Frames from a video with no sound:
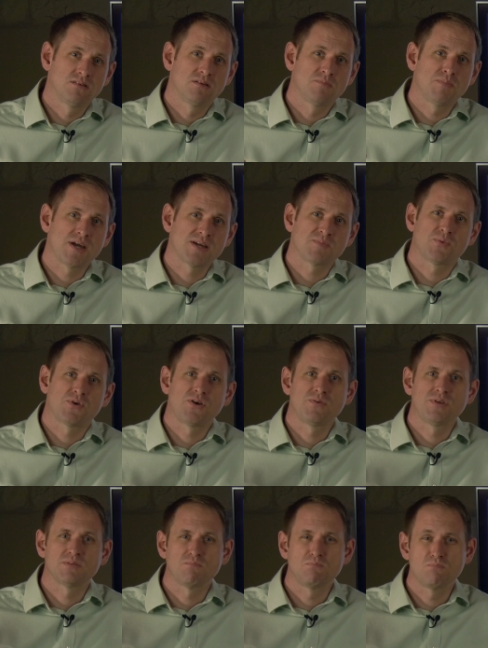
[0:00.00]
the Mac
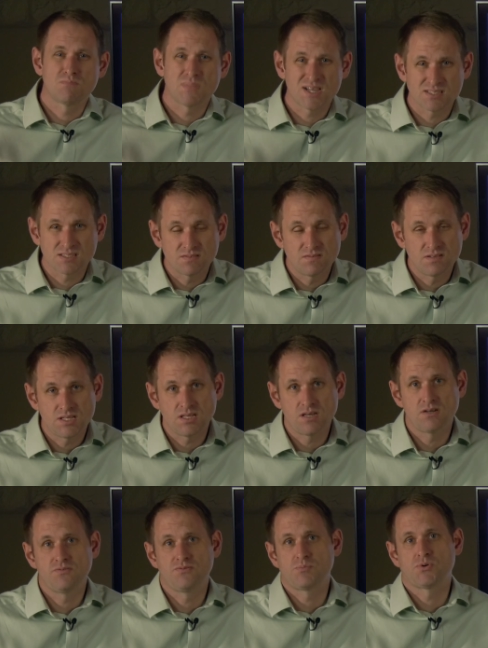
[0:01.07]
Pro is massively
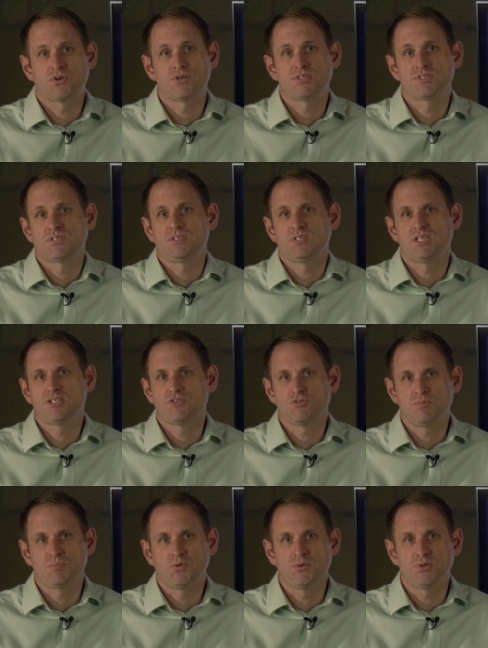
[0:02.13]
overpriced at the
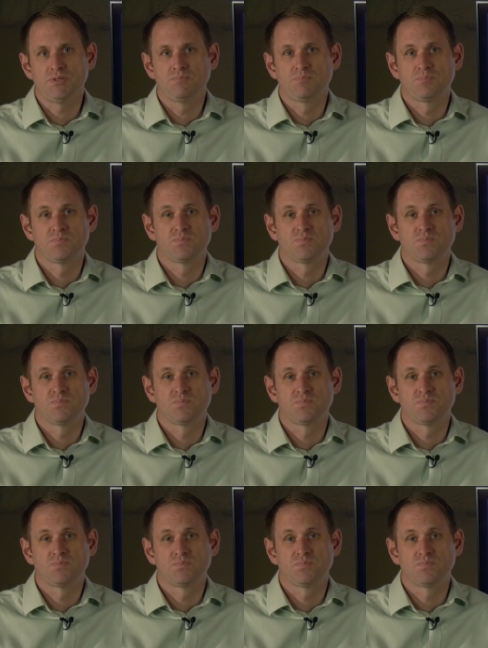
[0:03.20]
entry point.